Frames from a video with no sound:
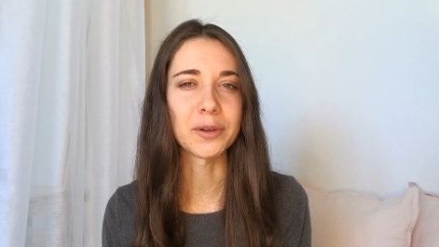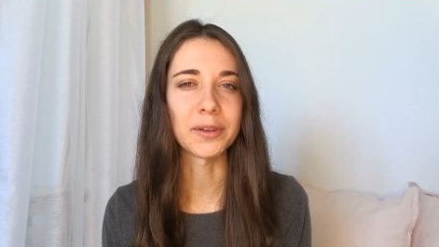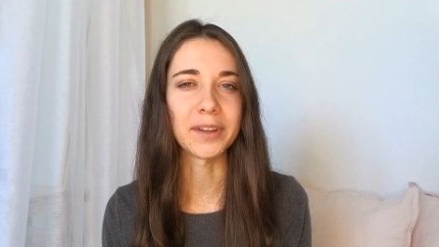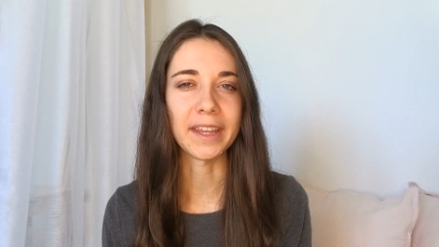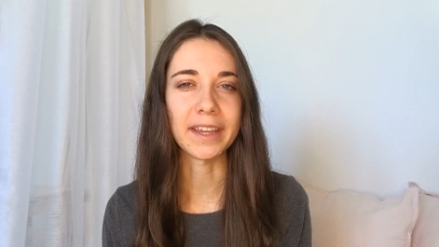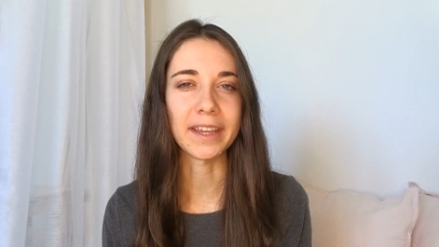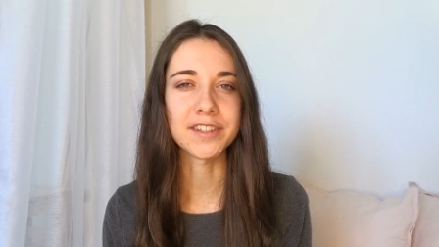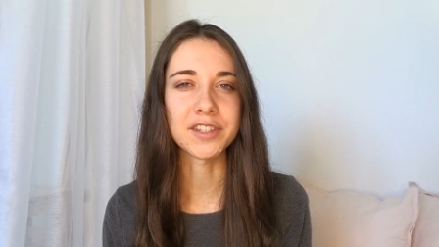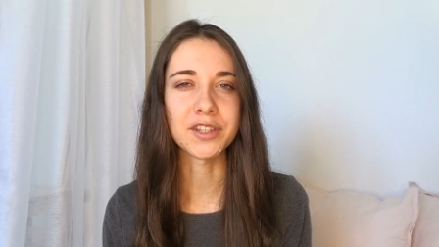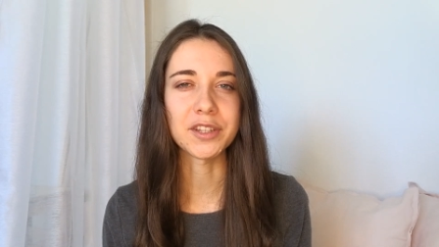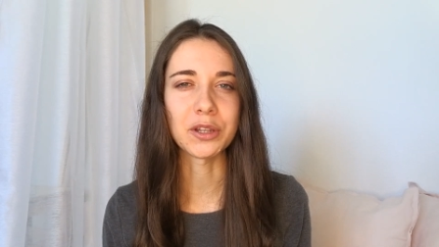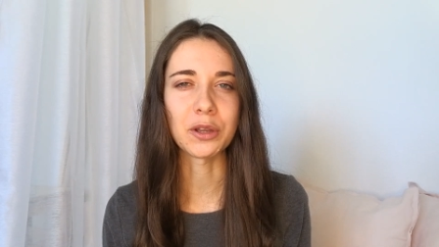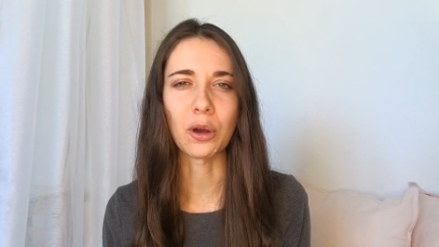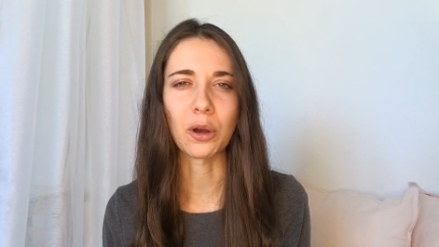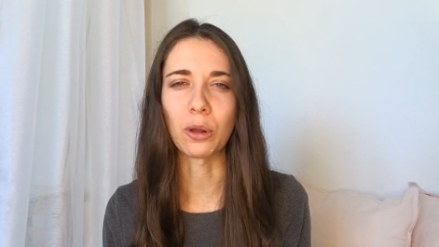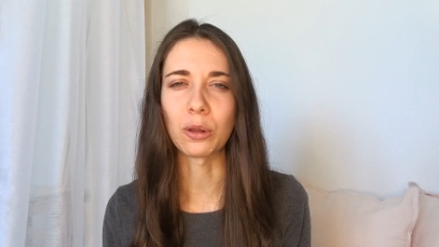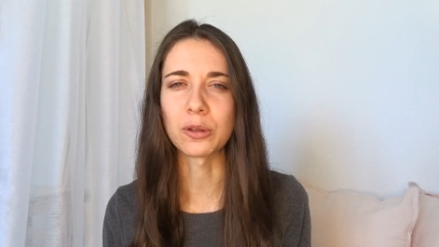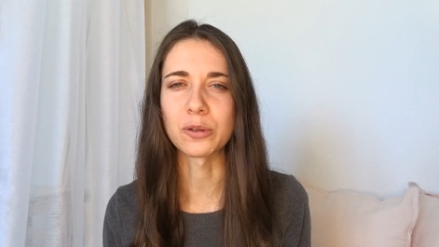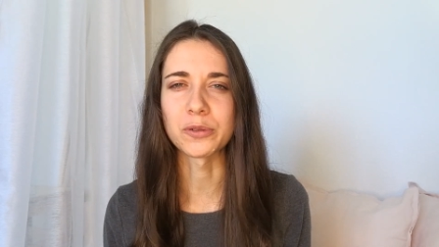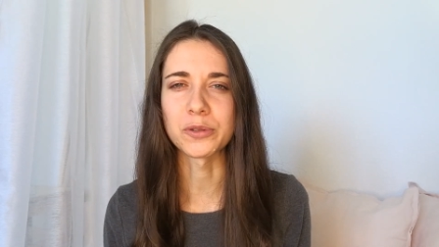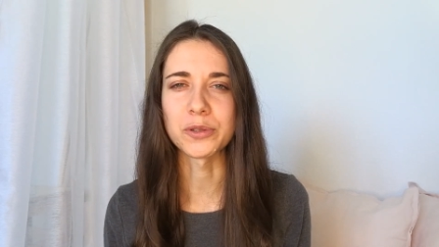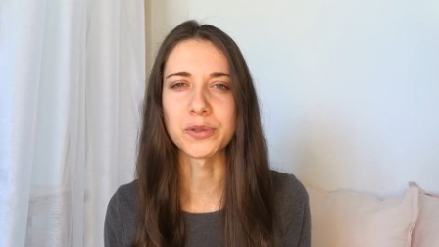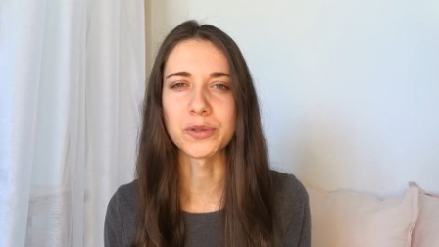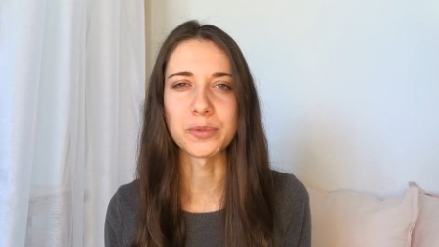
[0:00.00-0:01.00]
connecting
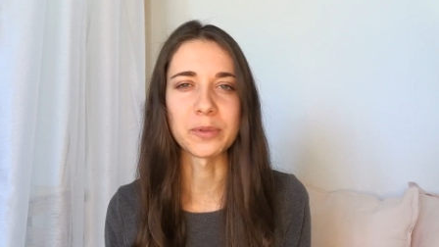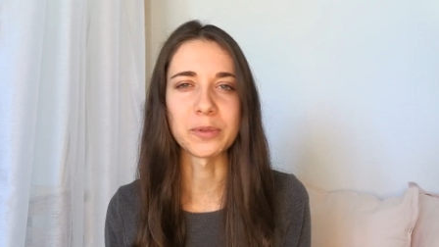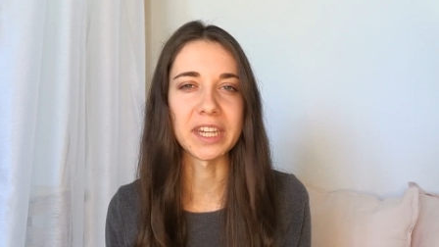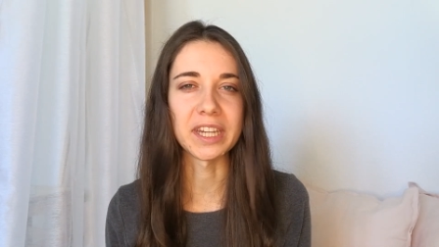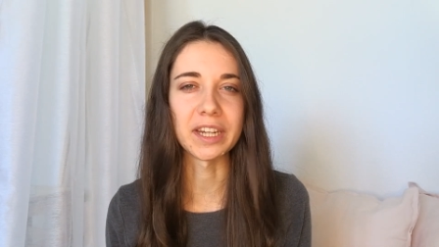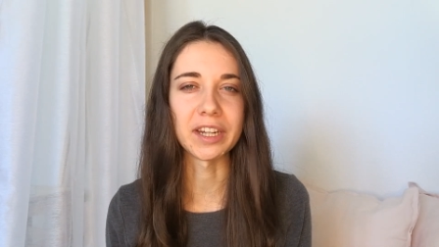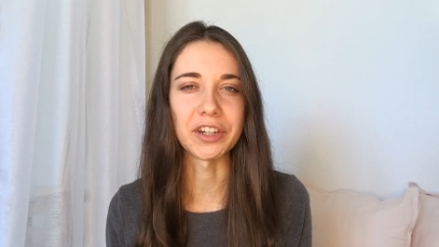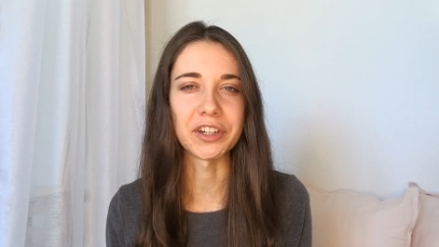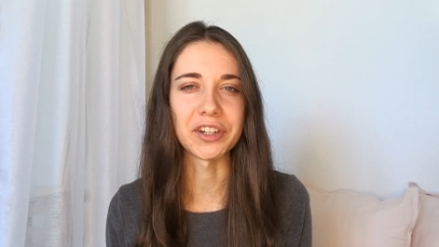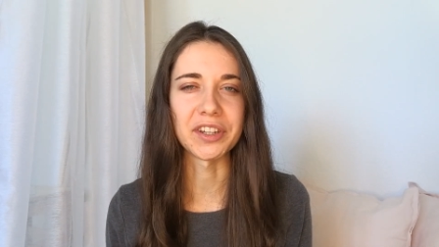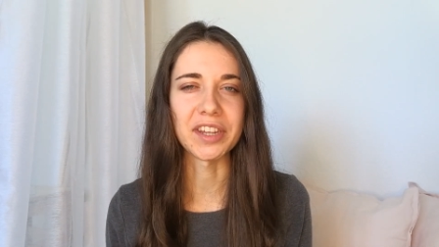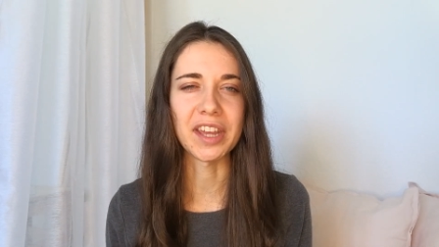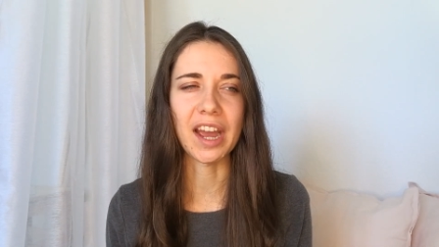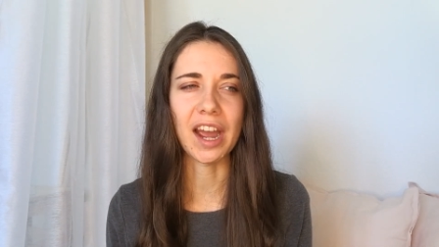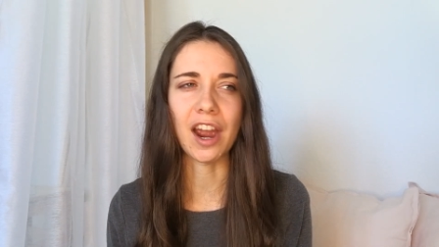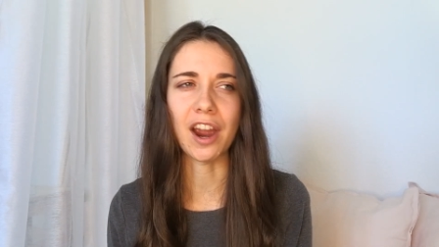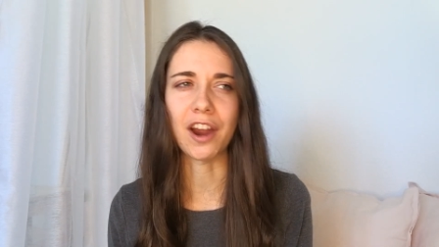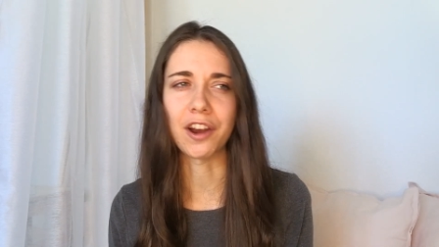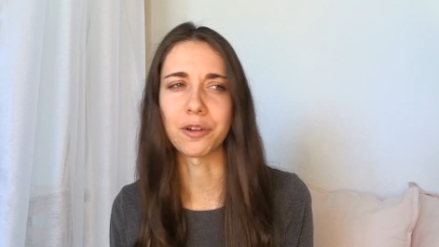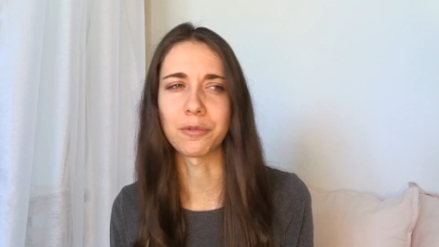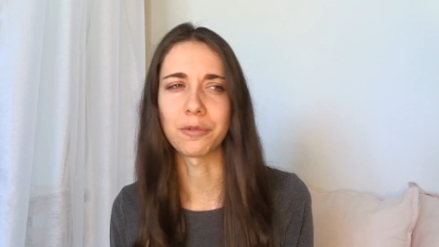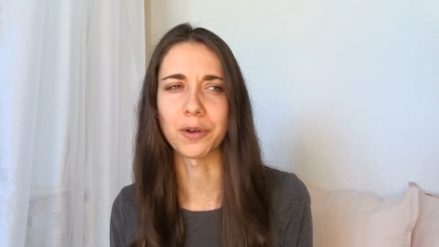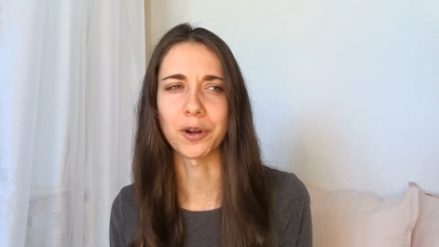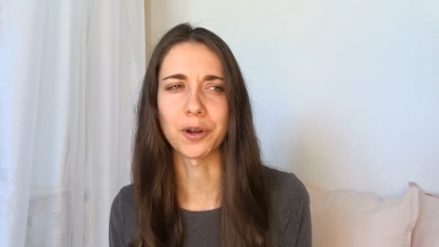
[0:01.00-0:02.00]
all those weird
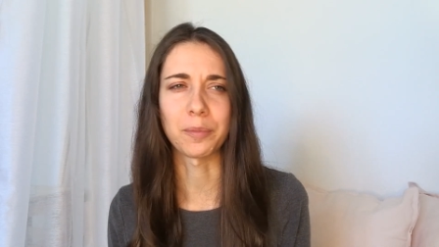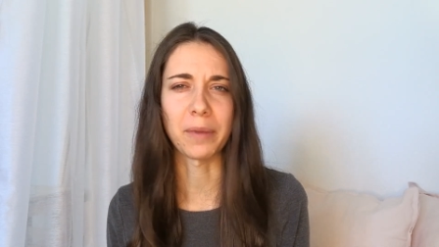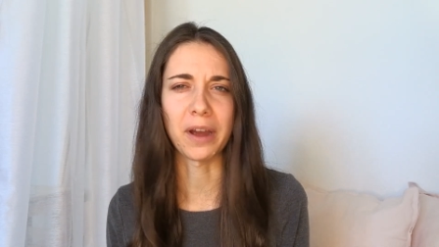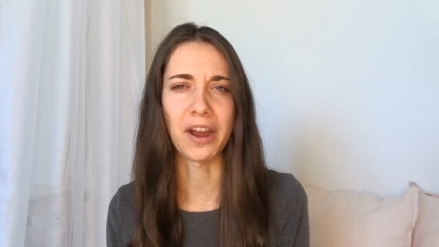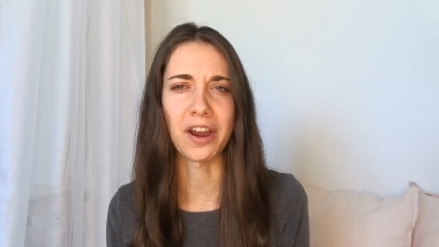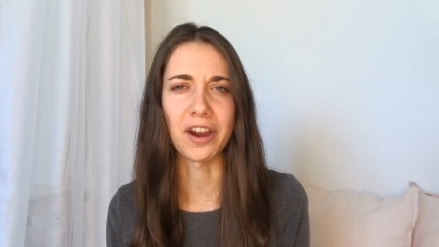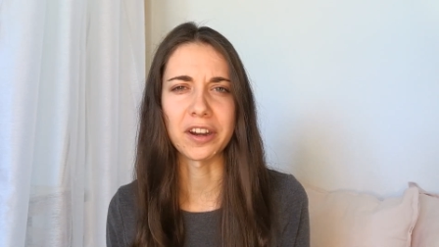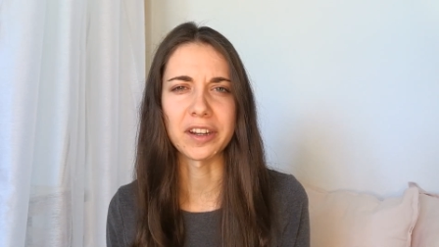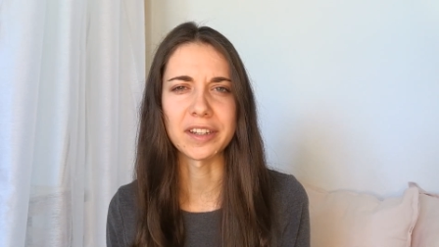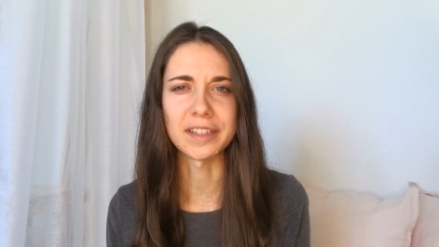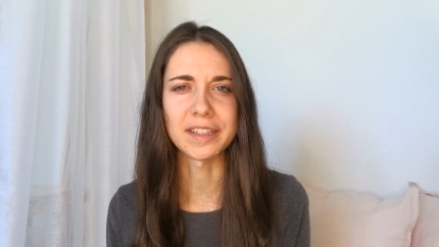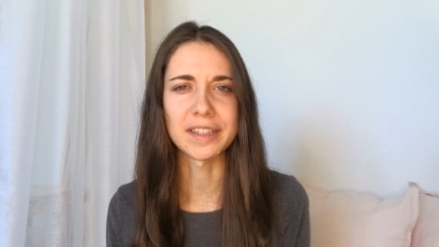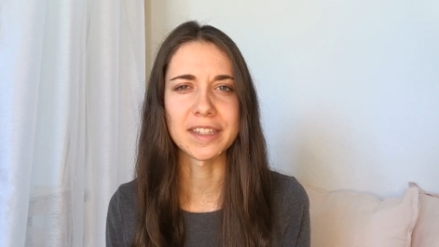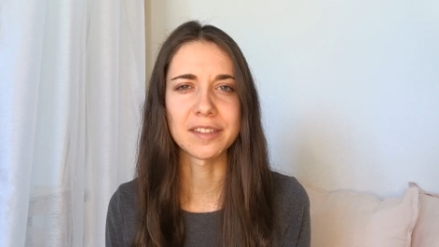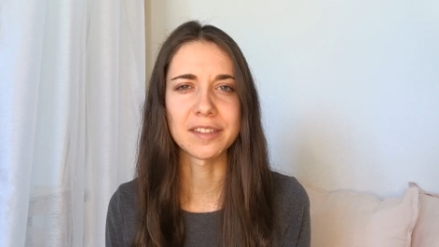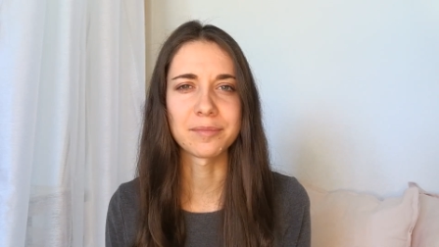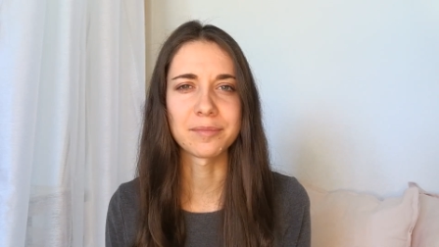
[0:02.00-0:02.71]
hardware parts.